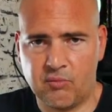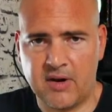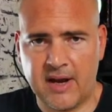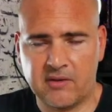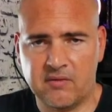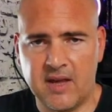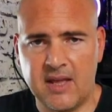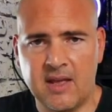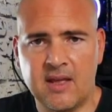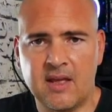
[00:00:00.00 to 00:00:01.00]
it will
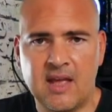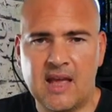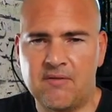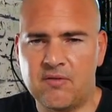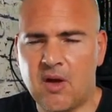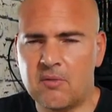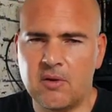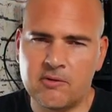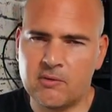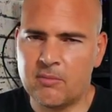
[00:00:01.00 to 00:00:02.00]
reactivate. If you don't
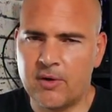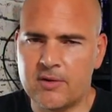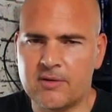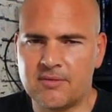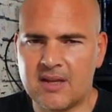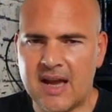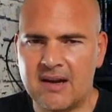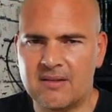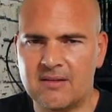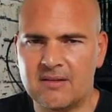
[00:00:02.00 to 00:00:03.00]
use it with a Microsoft
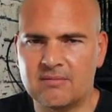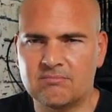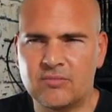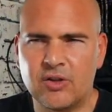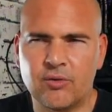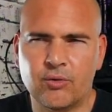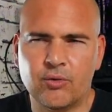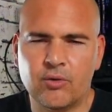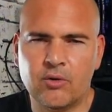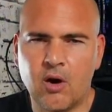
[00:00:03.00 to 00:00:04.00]
account,
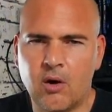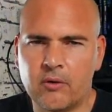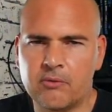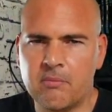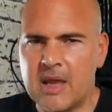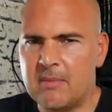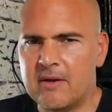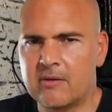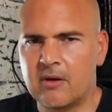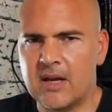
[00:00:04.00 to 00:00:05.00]
your odds may
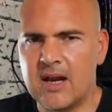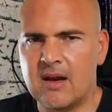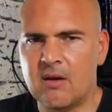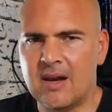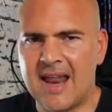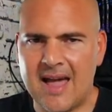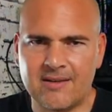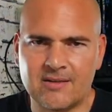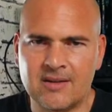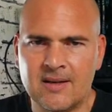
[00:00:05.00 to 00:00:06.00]
be slightly
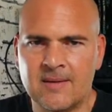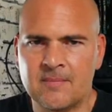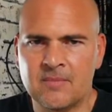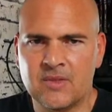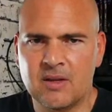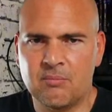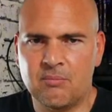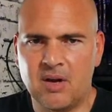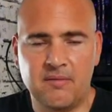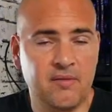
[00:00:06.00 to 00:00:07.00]
less.
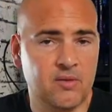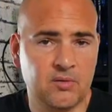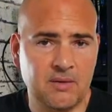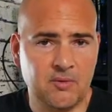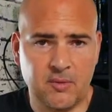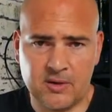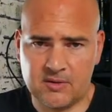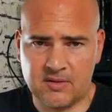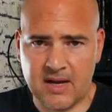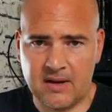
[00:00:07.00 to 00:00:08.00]
But if you've logged in with a
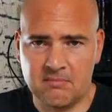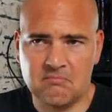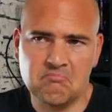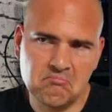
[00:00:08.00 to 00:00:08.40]
Microsoft account,